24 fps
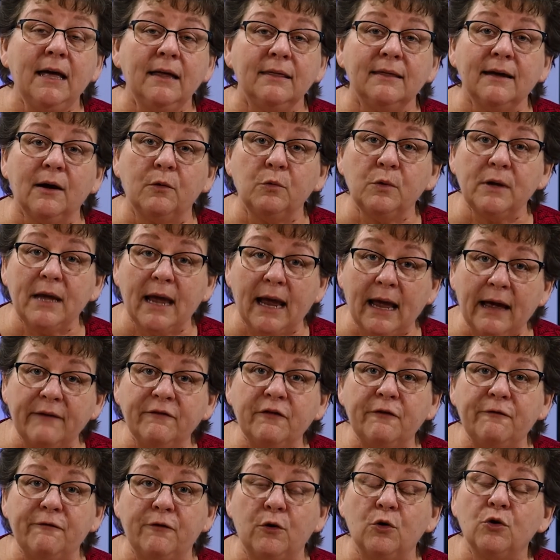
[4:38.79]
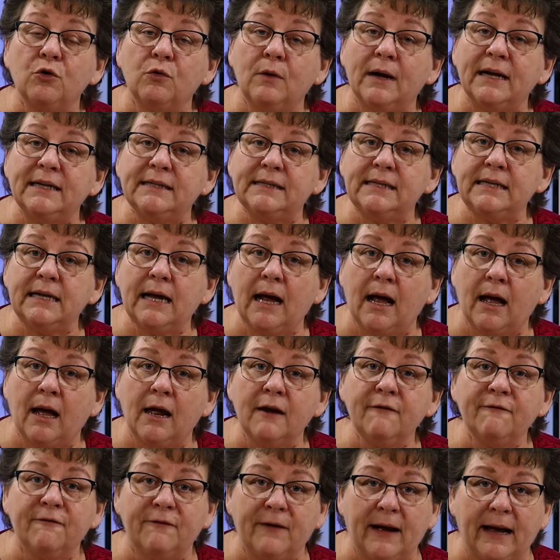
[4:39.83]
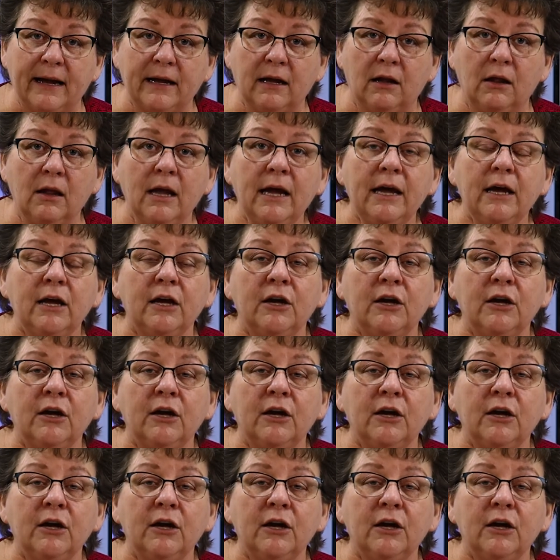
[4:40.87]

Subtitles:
that we have a photo ID on file